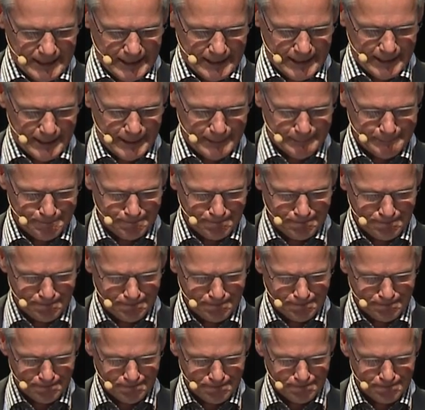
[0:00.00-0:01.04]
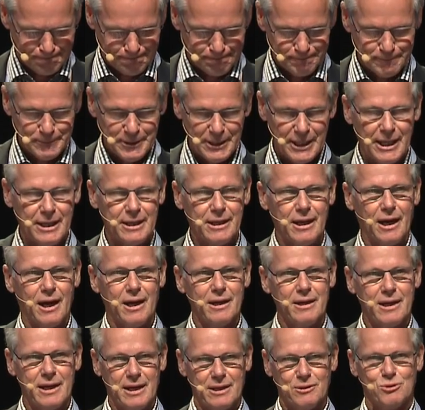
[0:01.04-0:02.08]
Um, and
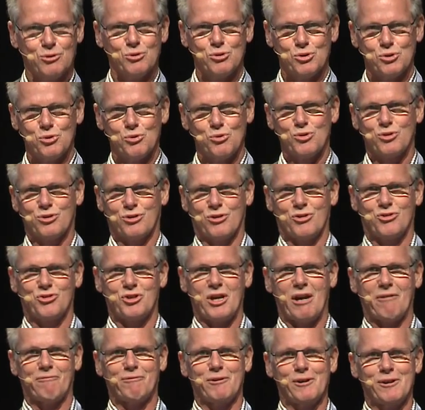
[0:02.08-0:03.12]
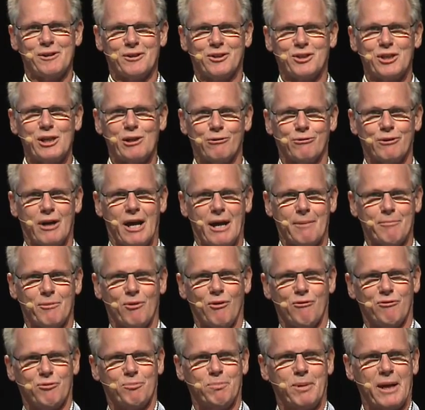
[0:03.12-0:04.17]
I had to use several kilogram
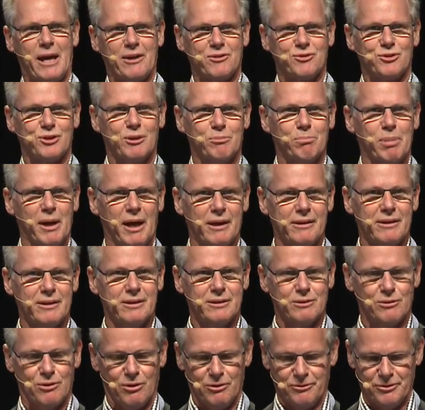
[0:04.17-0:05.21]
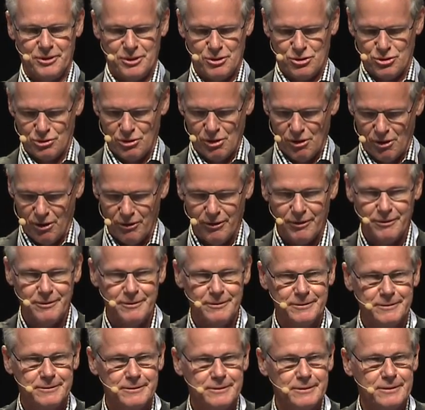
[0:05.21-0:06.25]
of plastic padding on this car.
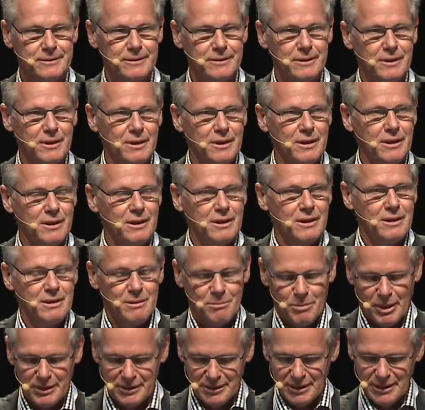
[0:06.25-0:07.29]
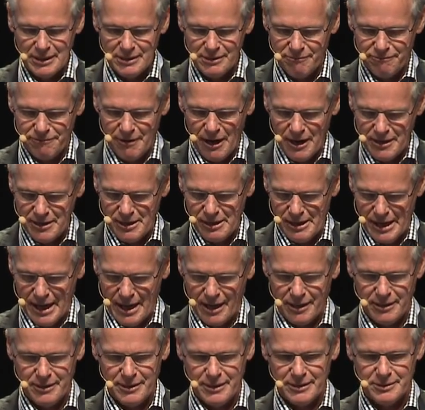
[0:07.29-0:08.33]
But in the final
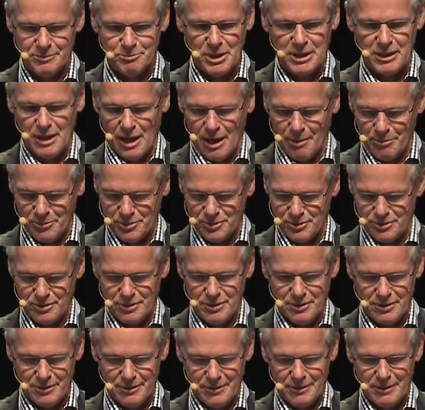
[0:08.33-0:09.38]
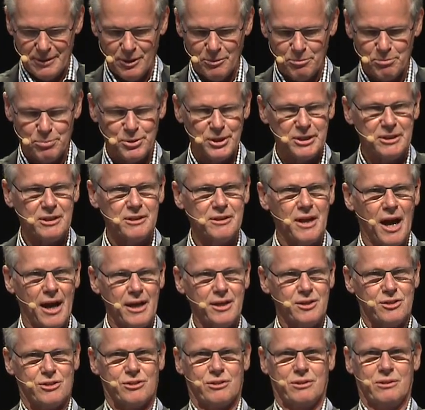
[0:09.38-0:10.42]
end, it becomes a pretty
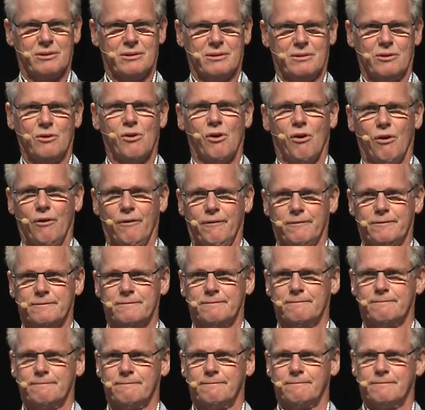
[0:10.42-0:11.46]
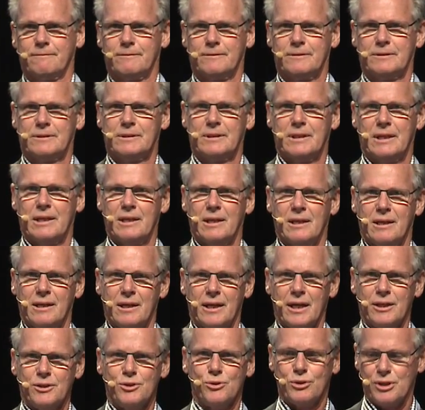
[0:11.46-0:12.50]
nice car.
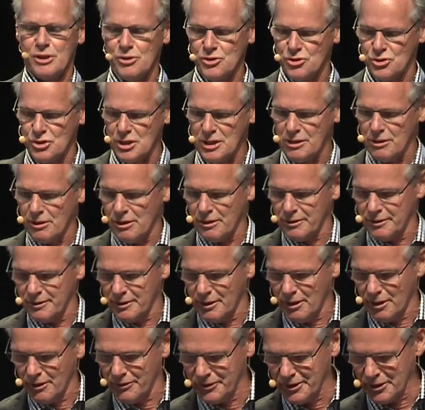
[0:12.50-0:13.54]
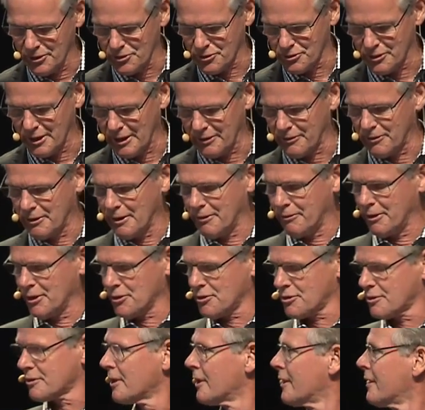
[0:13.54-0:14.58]
And you can see on, on this that there
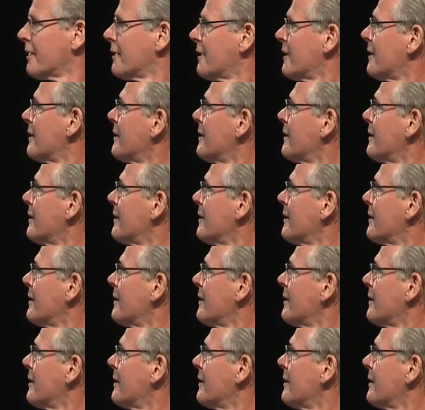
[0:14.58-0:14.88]
is uh,